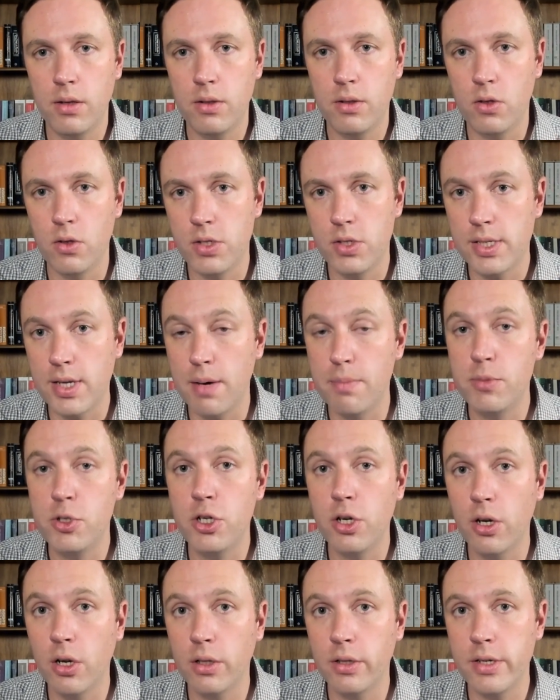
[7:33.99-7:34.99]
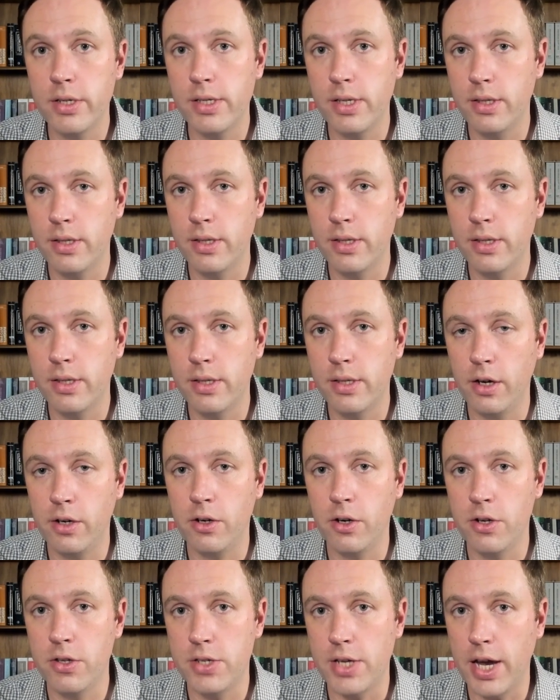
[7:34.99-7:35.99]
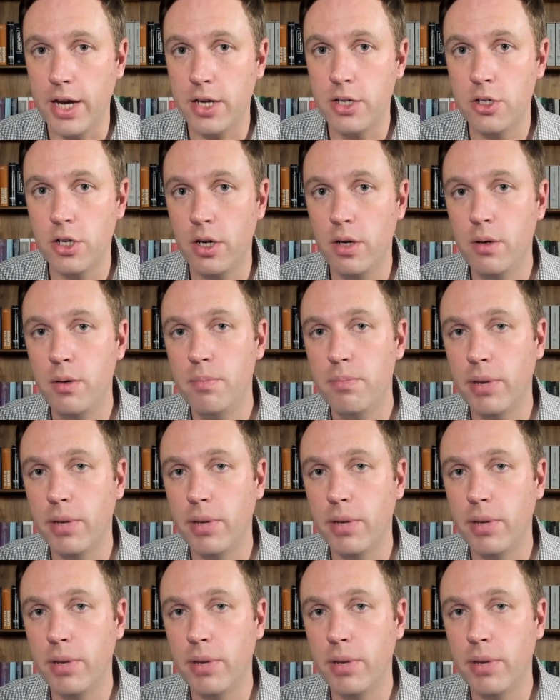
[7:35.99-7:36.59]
to some shareholders in a transaction,